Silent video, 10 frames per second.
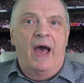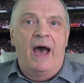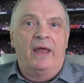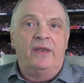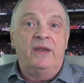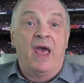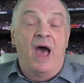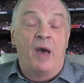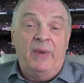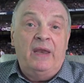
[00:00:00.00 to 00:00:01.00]
And
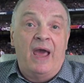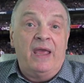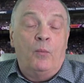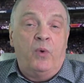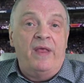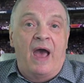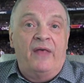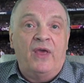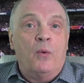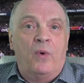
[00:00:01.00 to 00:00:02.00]
I mean, I
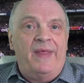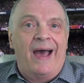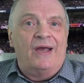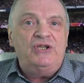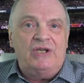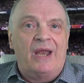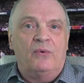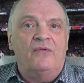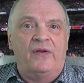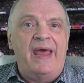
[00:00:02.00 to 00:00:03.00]
think without a
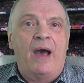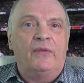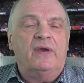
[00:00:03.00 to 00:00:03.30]
shadow of a doubt,